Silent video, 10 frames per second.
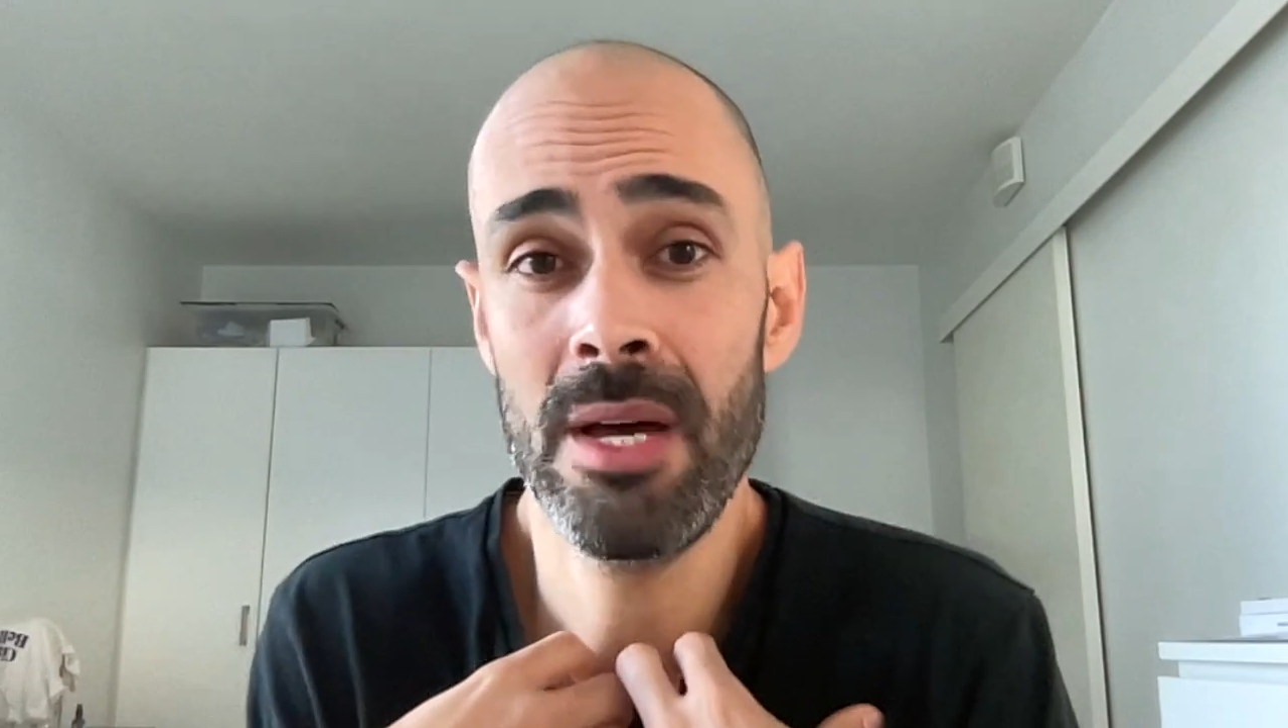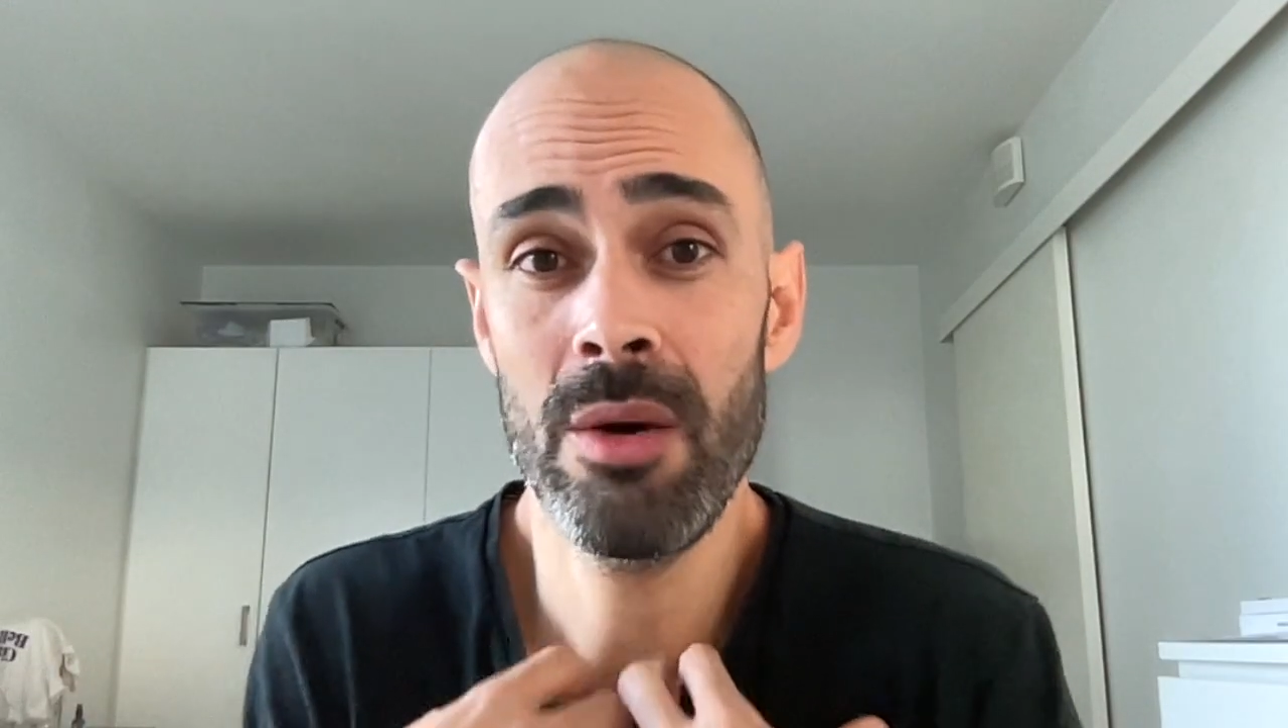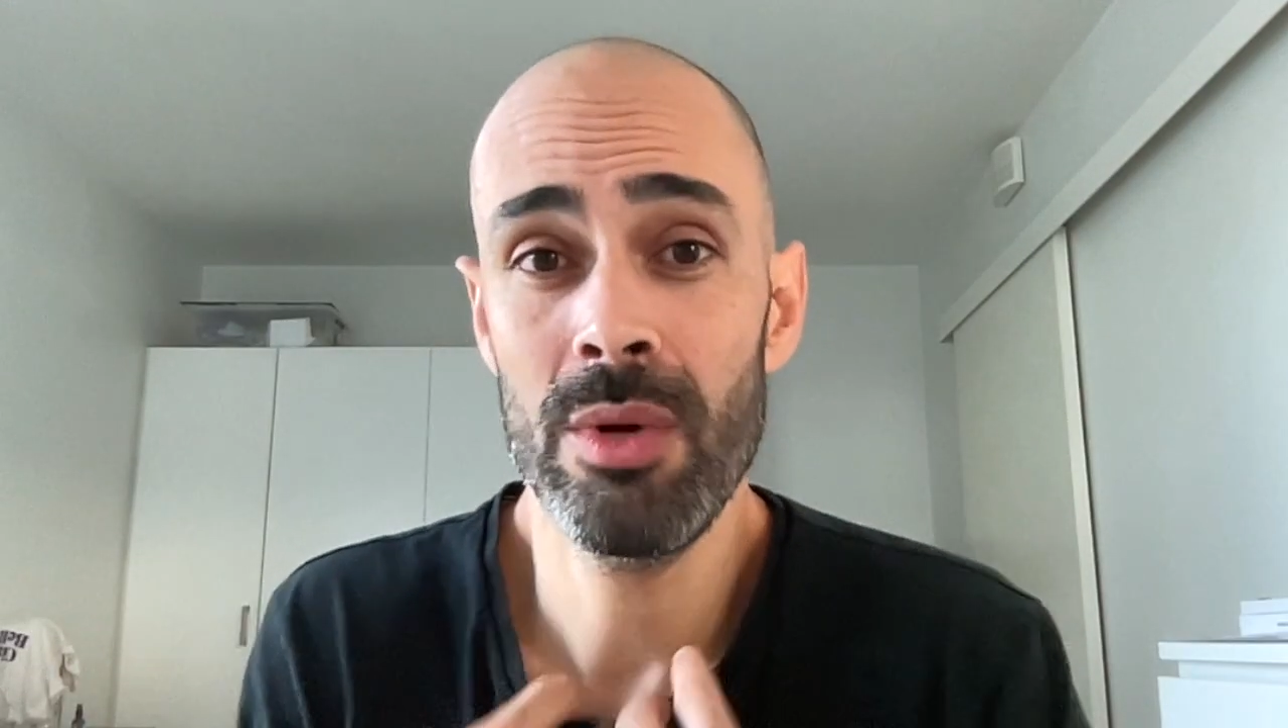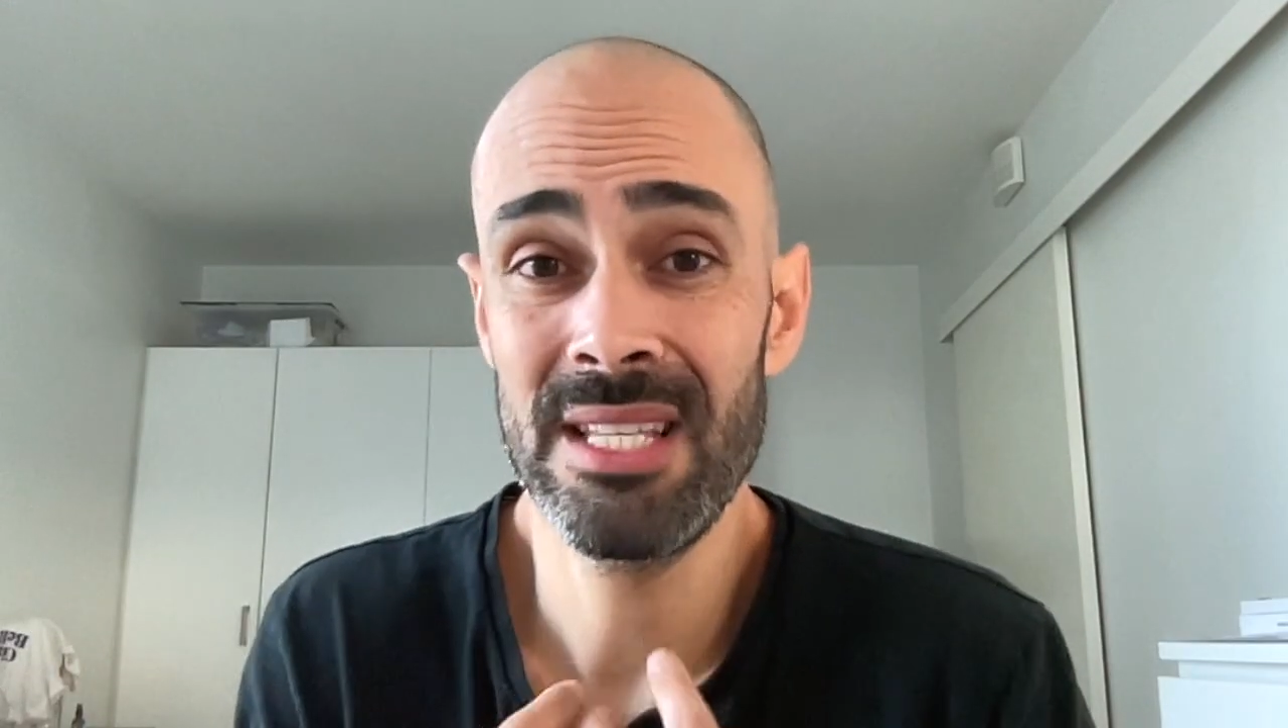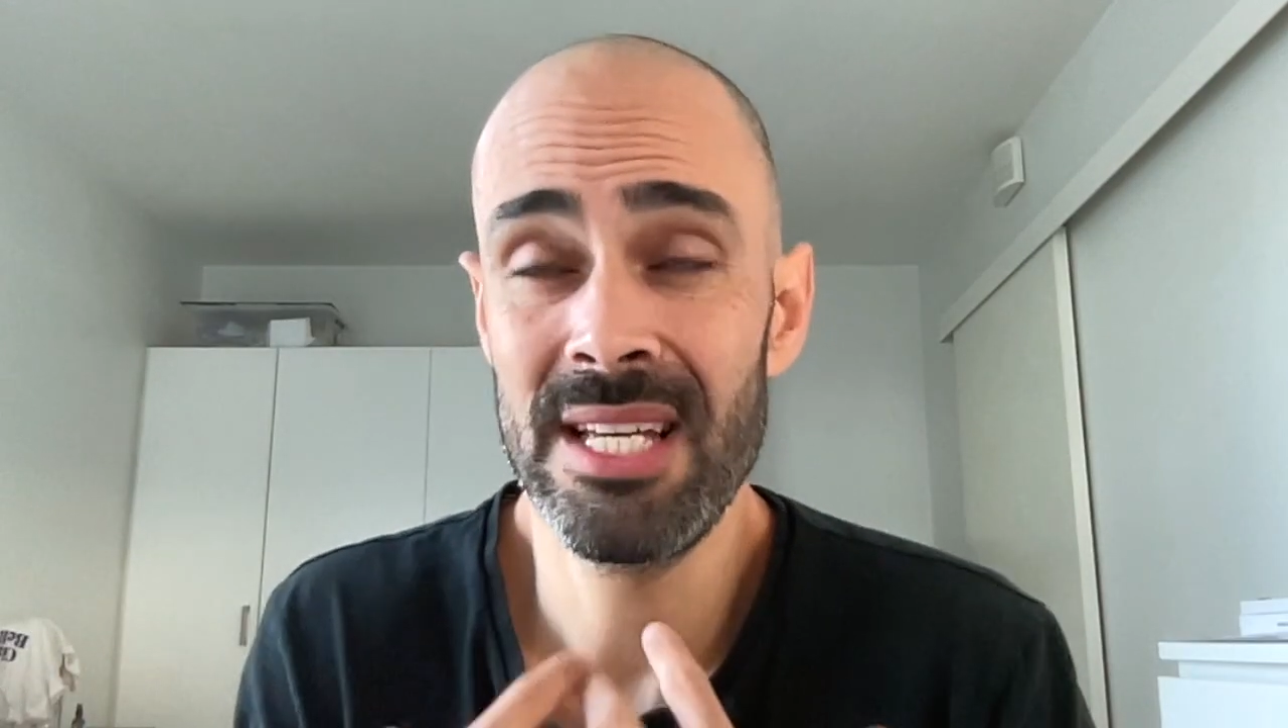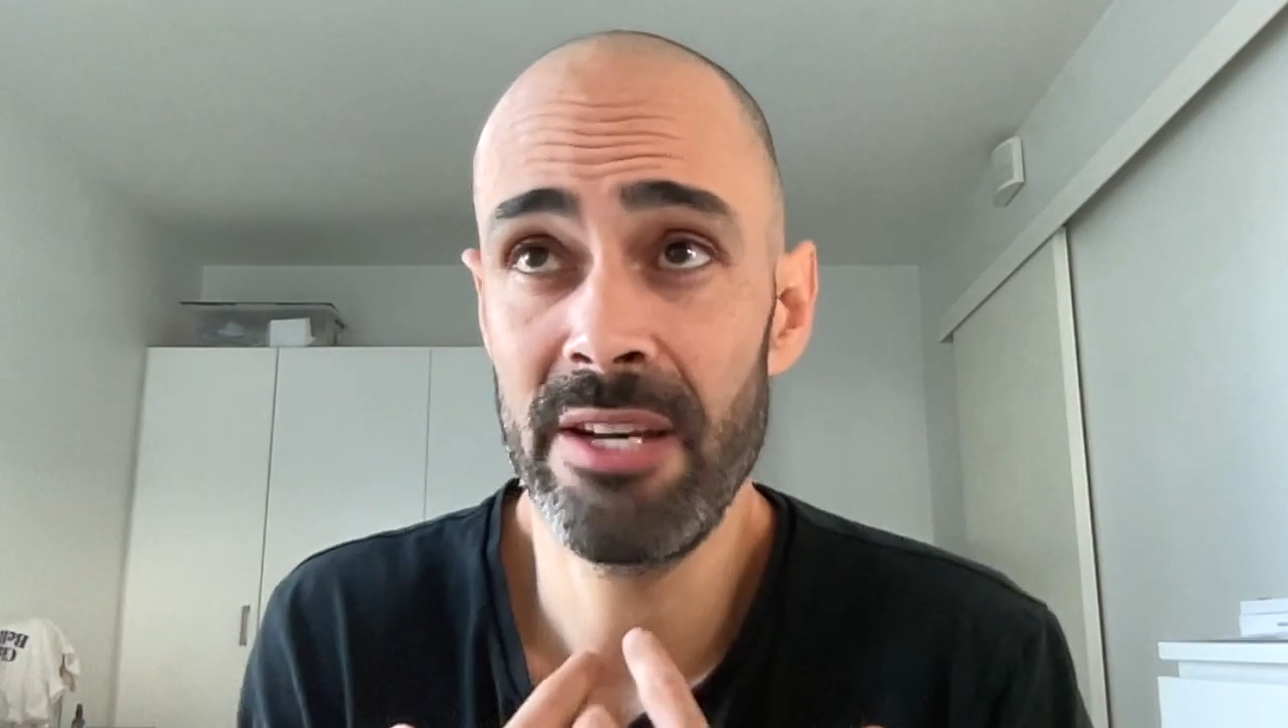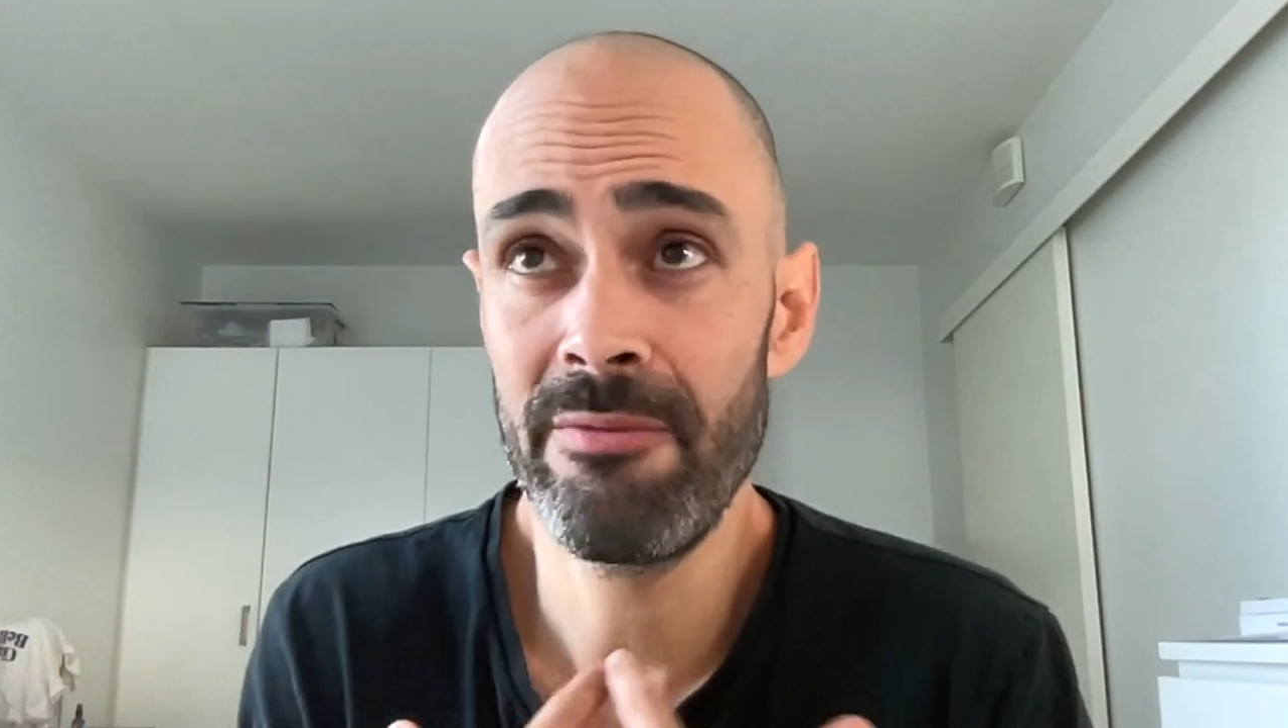I was a kind